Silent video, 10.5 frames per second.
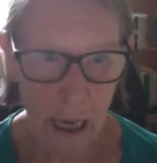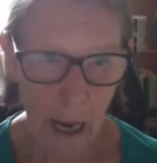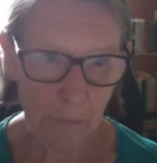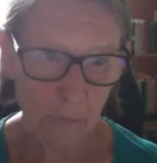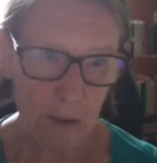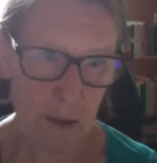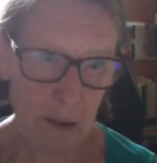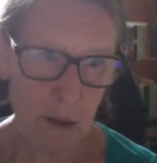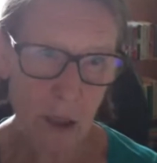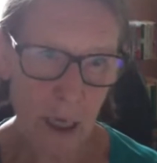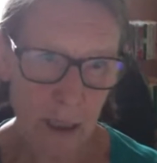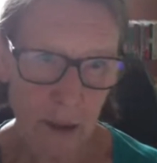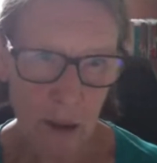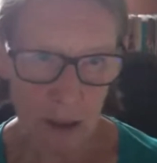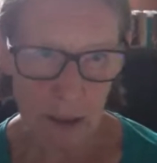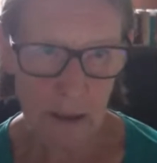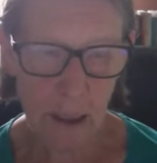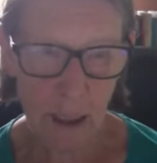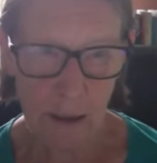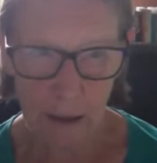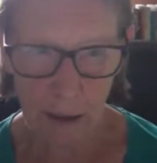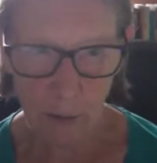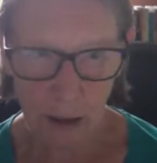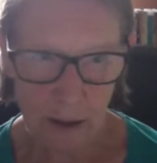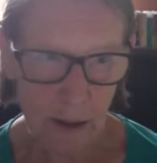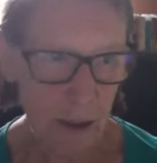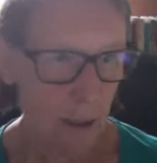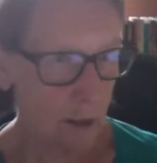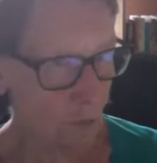And this changes a little bit. And in